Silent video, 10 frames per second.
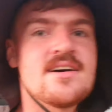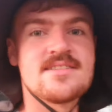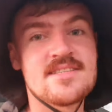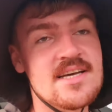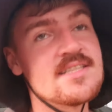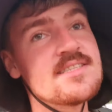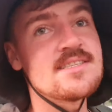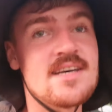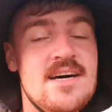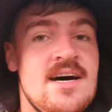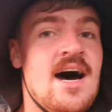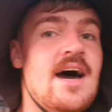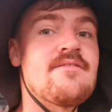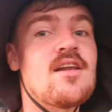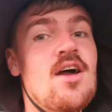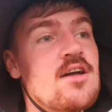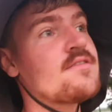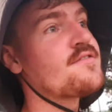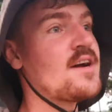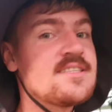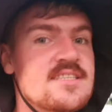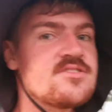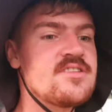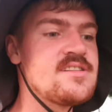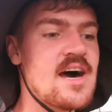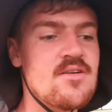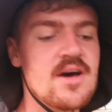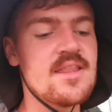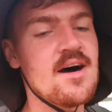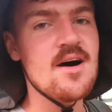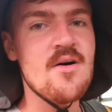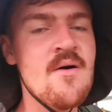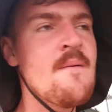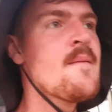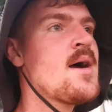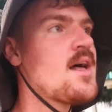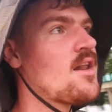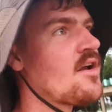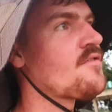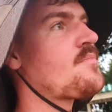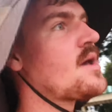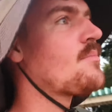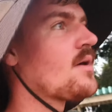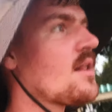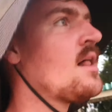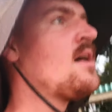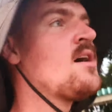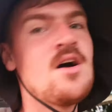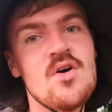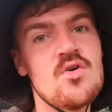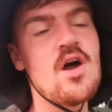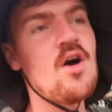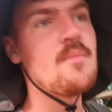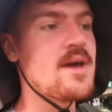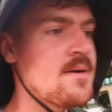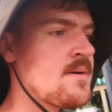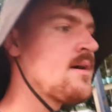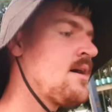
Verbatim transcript: since uh, i have a lot of friends in trinidad right now a lot of people who know me